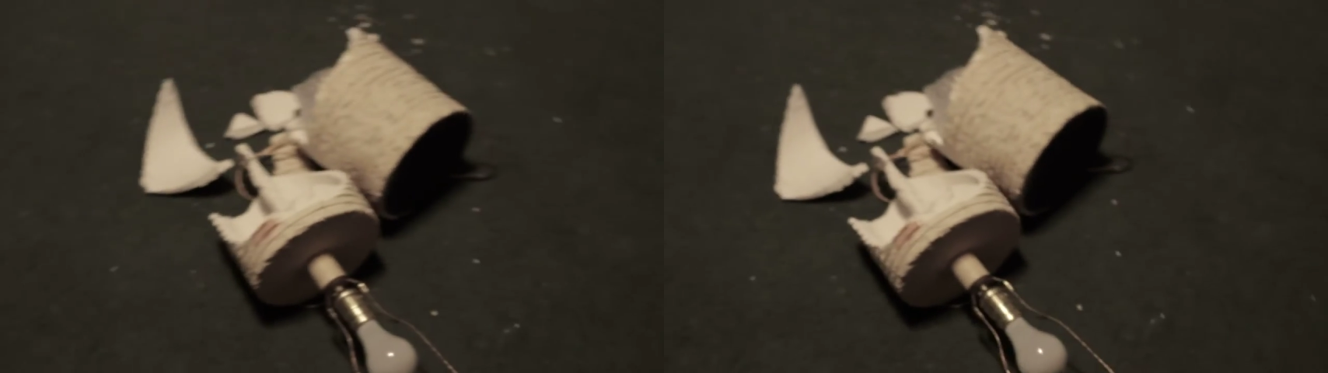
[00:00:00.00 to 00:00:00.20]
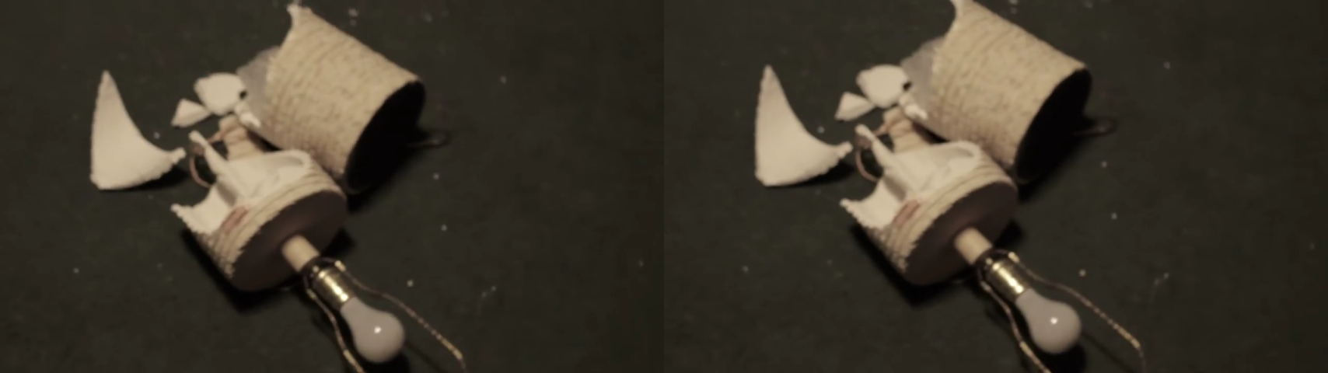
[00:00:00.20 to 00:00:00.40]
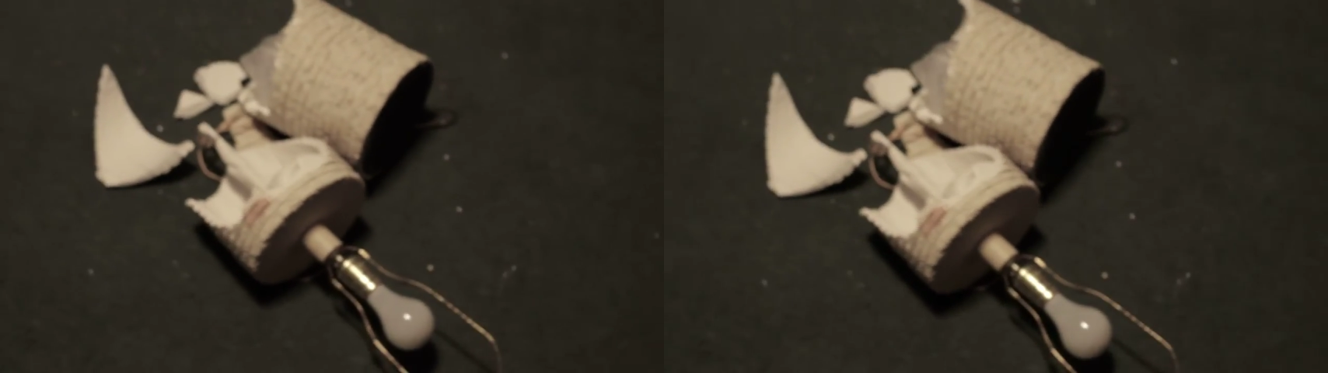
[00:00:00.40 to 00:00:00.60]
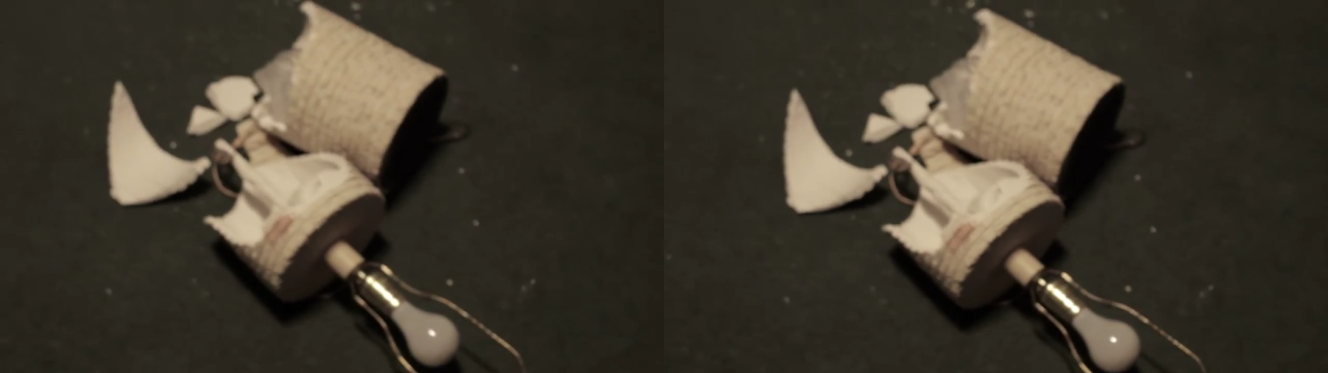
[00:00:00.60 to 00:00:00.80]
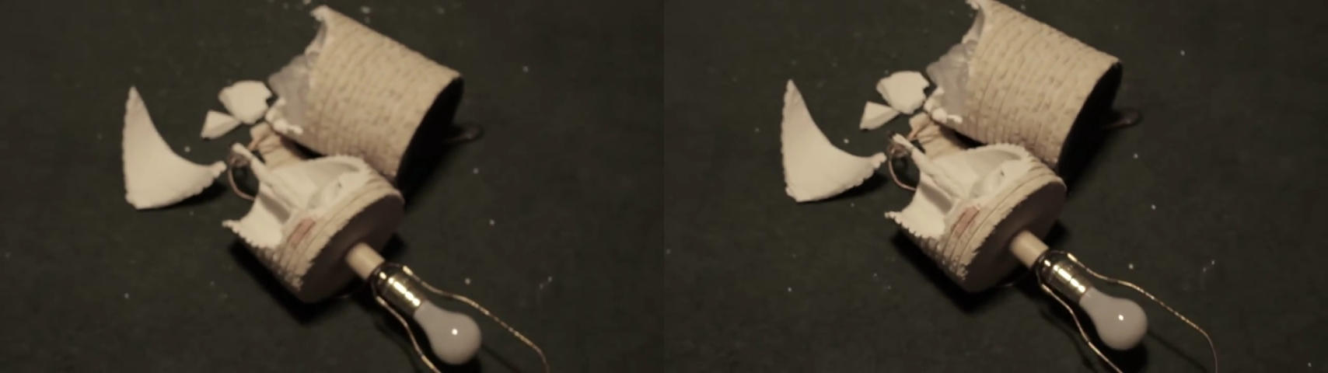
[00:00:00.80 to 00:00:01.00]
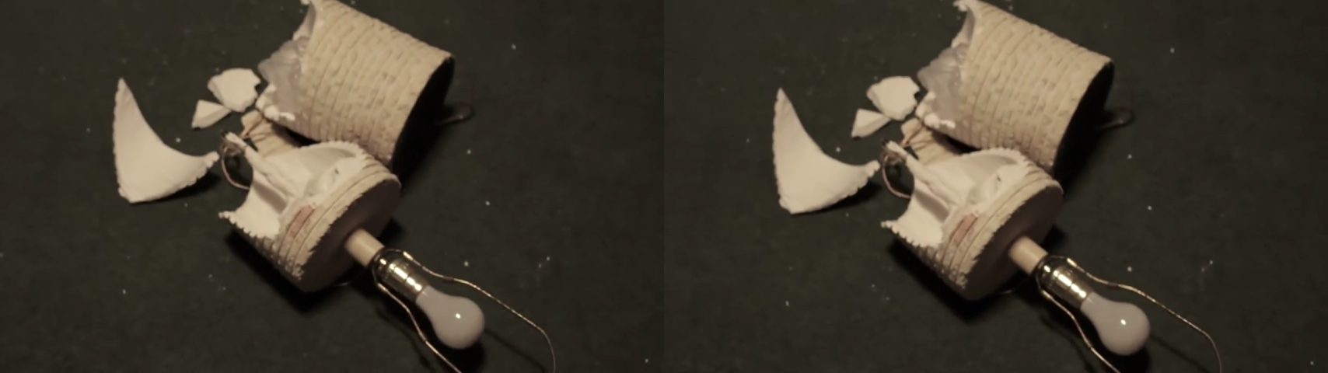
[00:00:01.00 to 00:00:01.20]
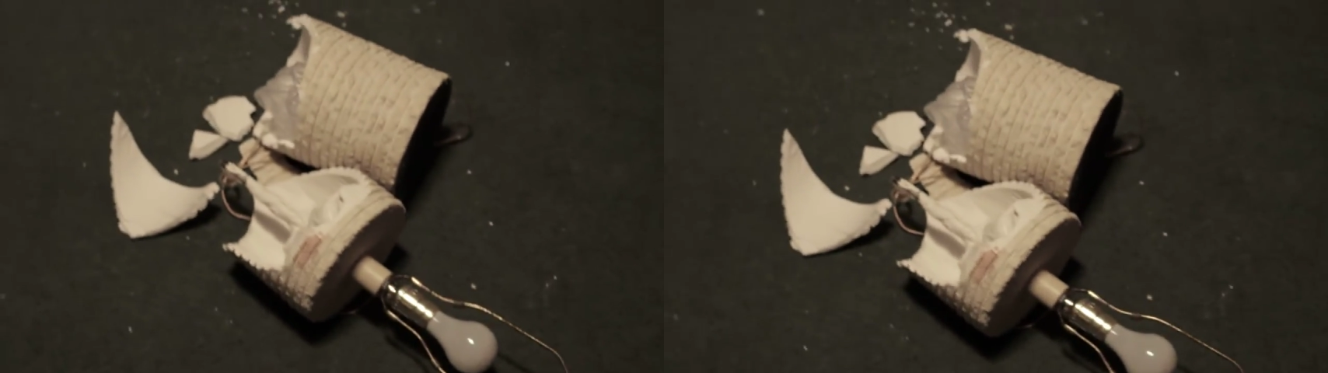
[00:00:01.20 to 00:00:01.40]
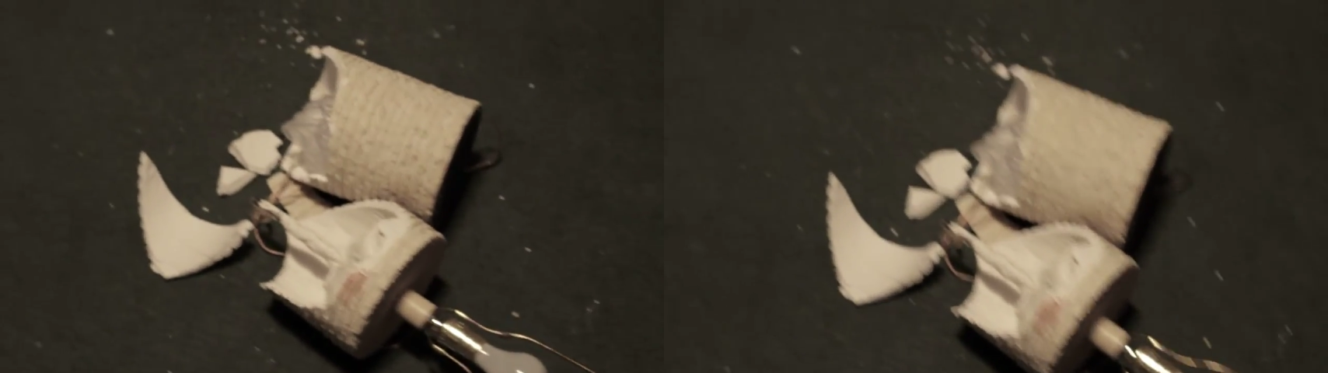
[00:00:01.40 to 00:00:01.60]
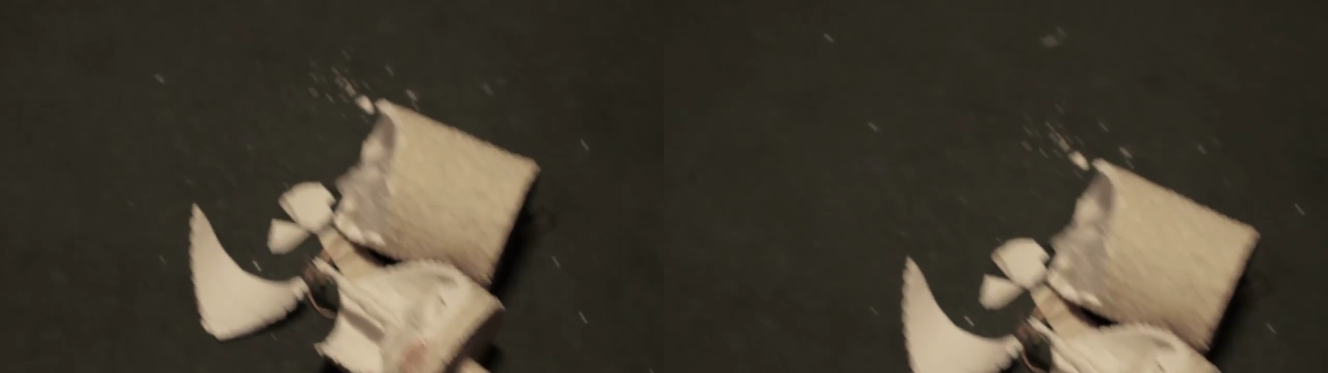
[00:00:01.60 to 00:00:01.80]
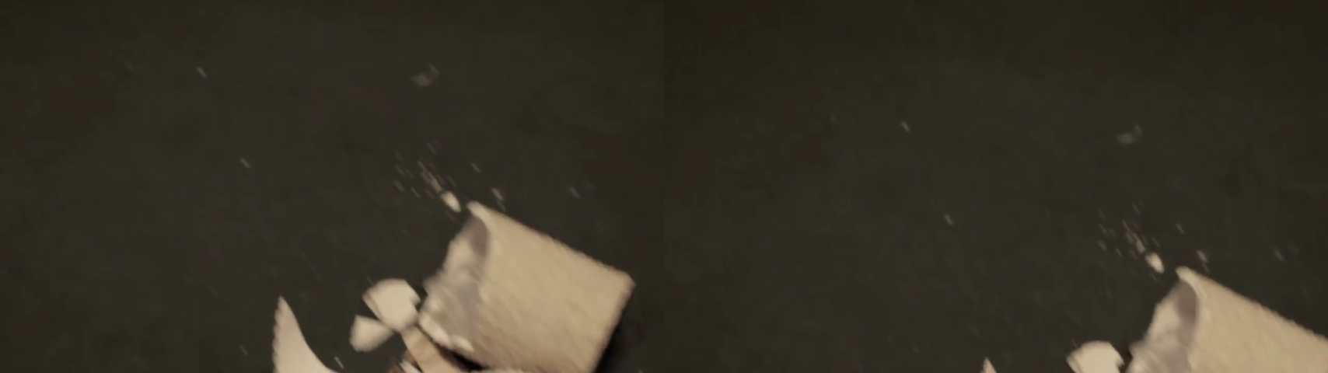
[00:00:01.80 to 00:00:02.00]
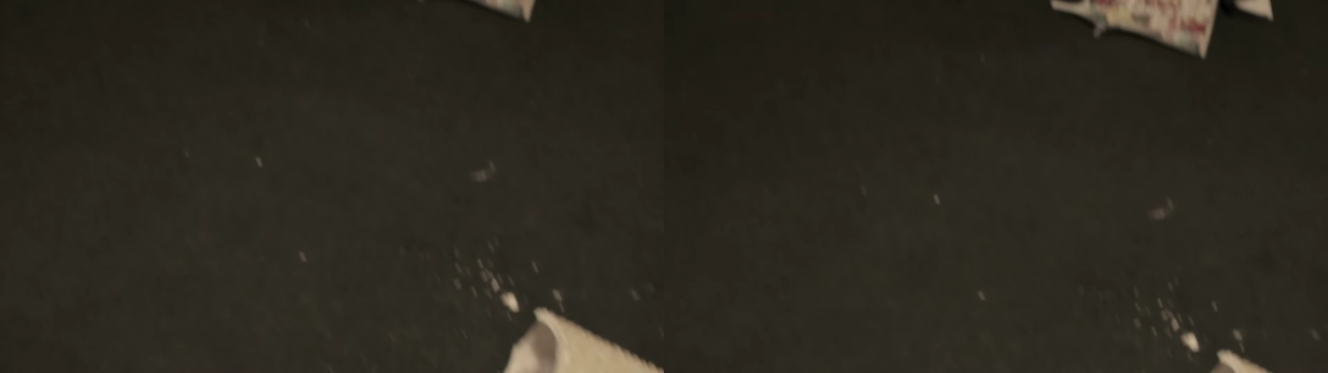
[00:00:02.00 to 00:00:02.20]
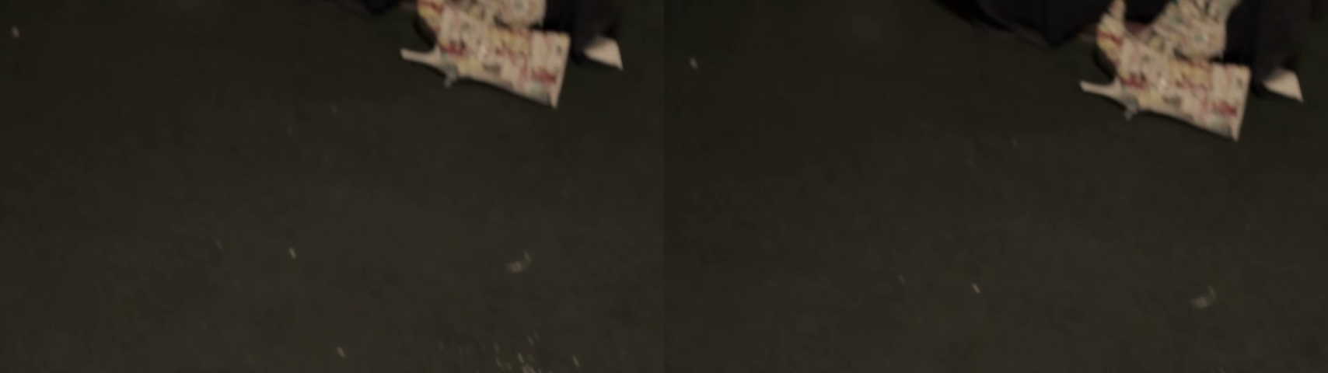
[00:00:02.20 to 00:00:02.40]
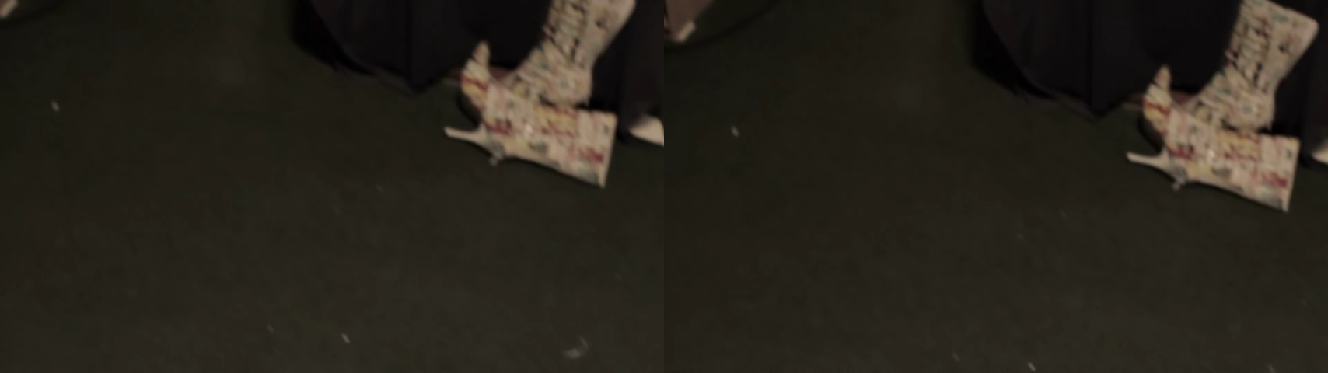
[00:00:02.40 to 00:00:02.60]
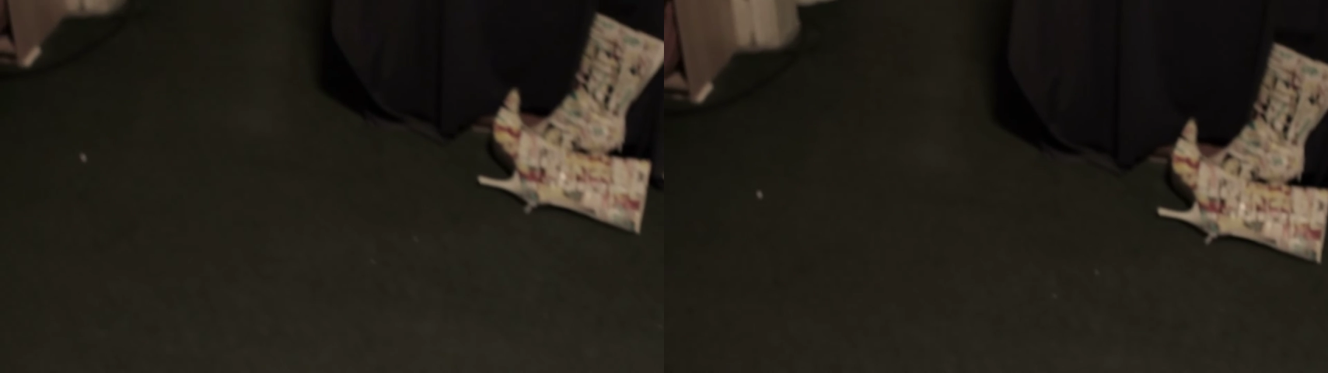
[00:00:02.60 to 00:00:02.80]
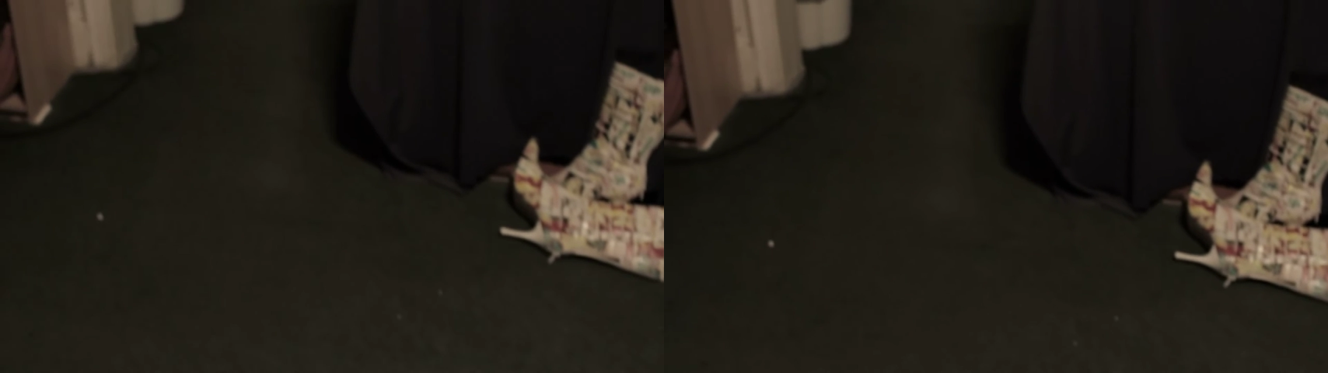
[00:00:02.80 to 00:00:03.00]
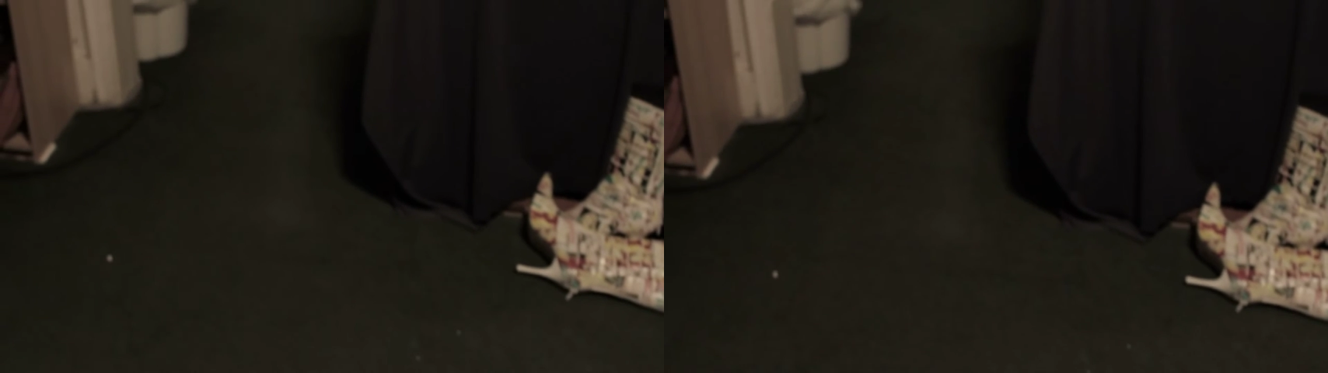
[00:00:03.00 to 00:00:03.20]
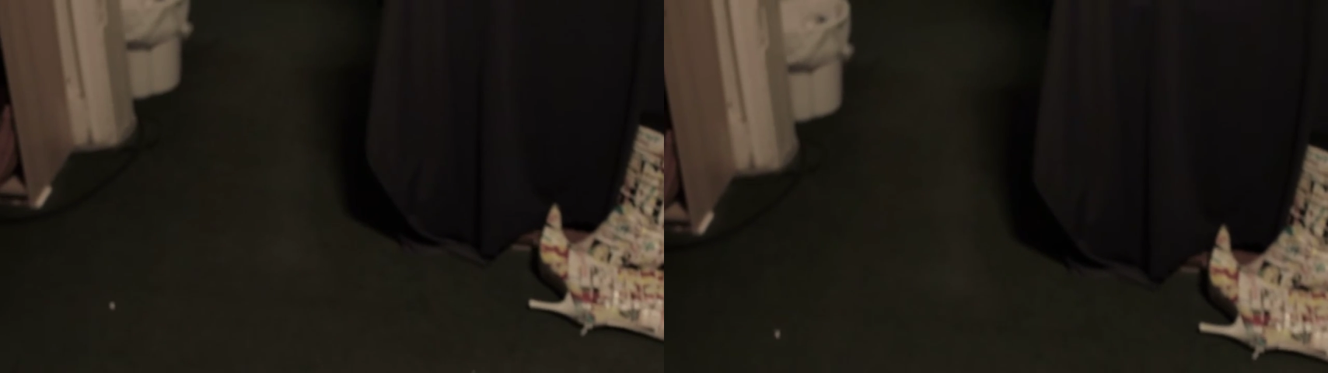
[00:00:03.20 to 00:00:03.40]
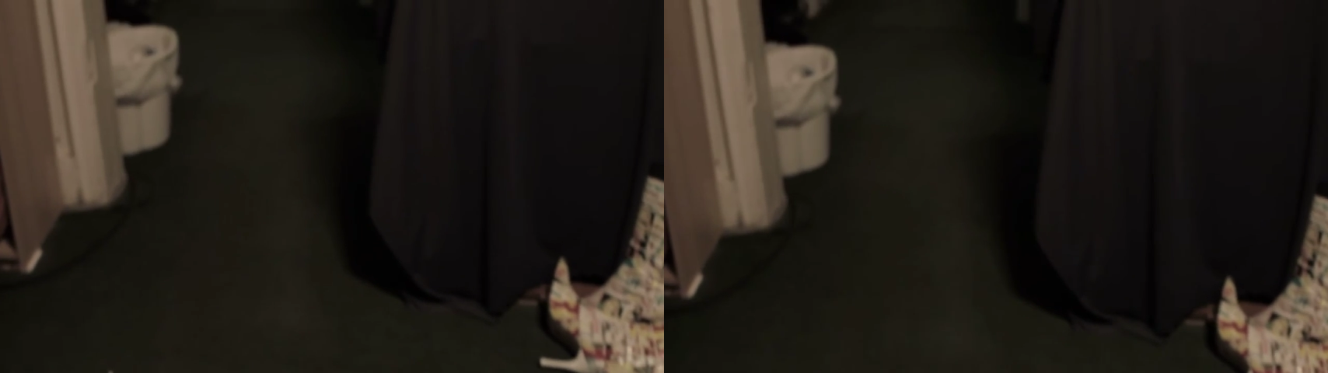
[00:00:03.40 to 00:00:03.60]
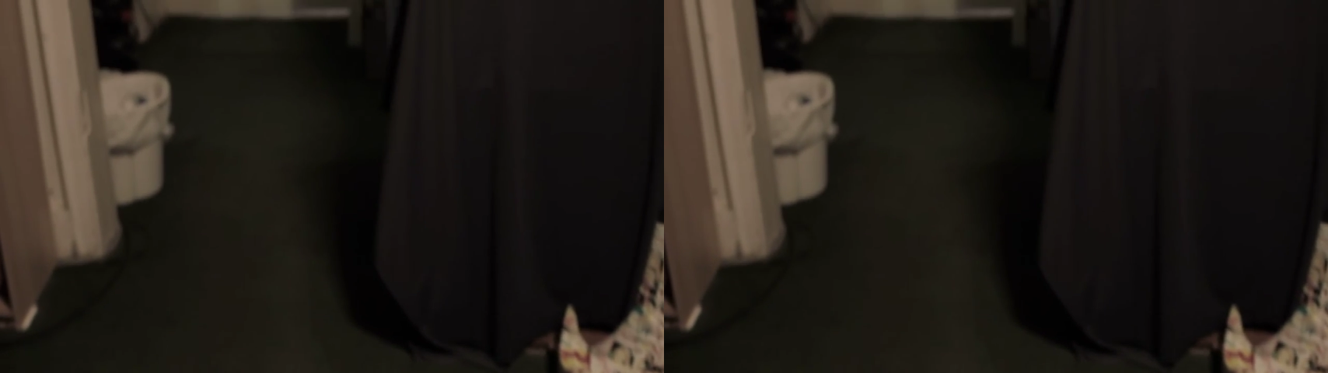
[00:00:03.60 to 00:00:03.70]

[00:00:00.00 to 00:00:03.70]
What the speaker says: Nobody's mouth can be seen.